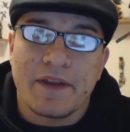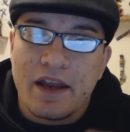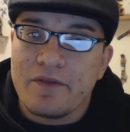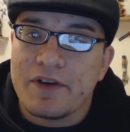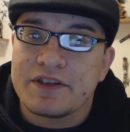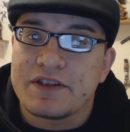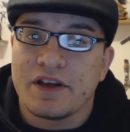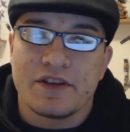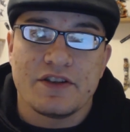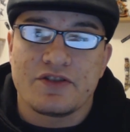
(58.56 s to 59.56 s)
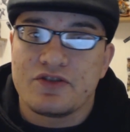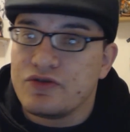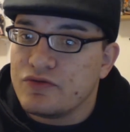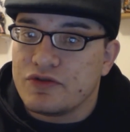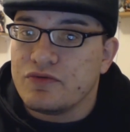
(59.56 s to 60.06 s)
the end of it, these
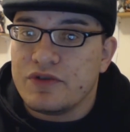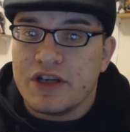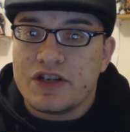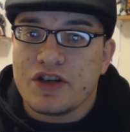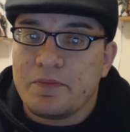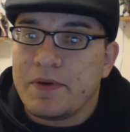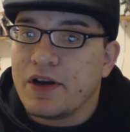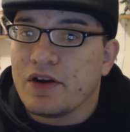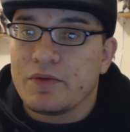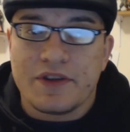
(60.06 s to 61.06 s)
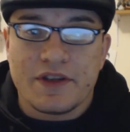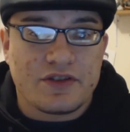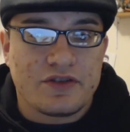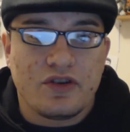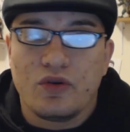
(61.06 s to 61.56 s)
two ninja appeared with
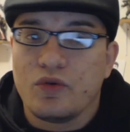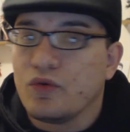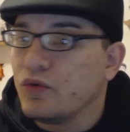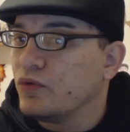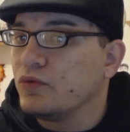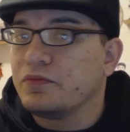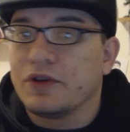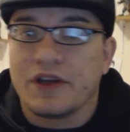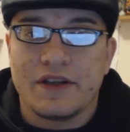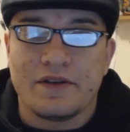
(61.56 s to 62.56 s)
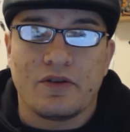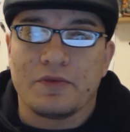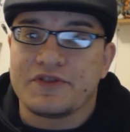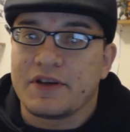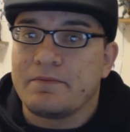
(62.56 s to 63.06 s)
this cool-looking,
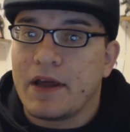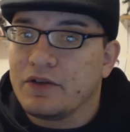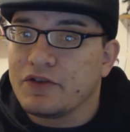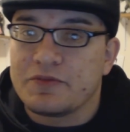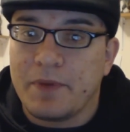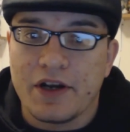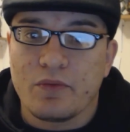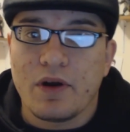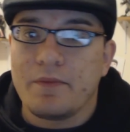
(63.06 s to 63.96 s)
almost like metal spider